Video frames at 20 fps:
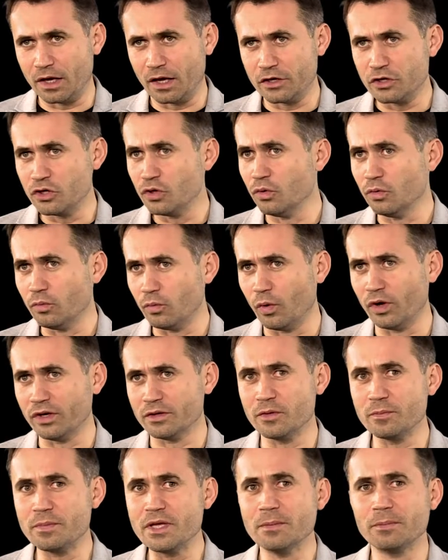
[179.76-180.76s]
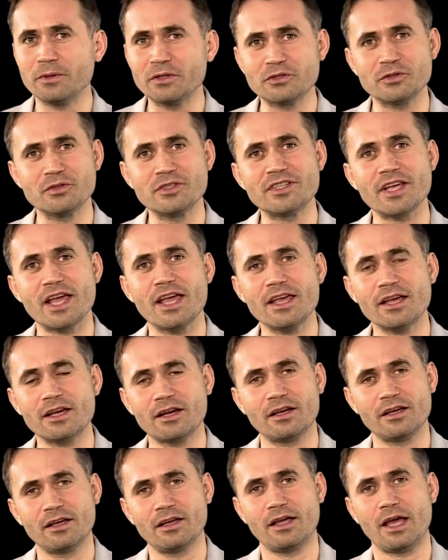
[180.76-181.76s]
want the people to take
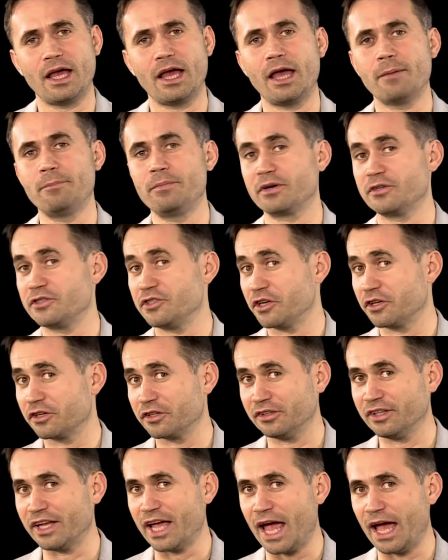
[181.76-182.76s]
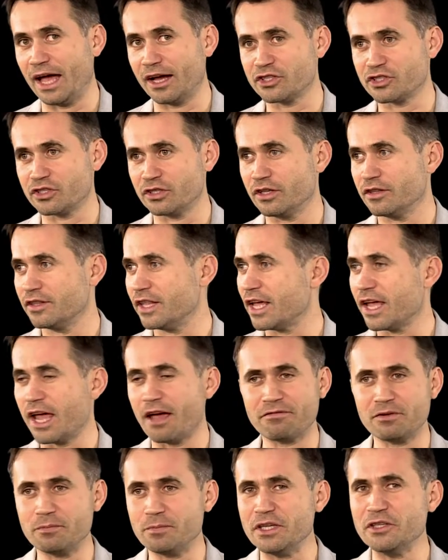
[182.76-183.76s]
a particular action. They
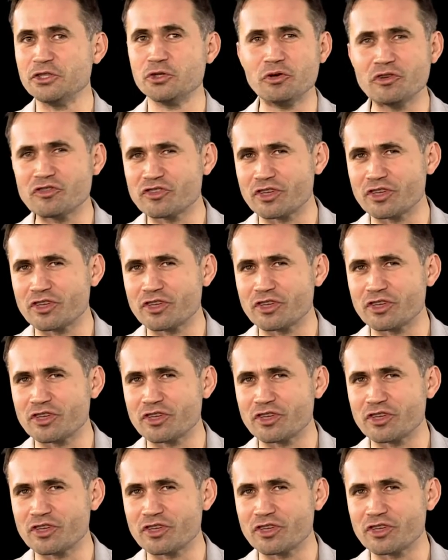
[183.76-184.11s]
haven't been doing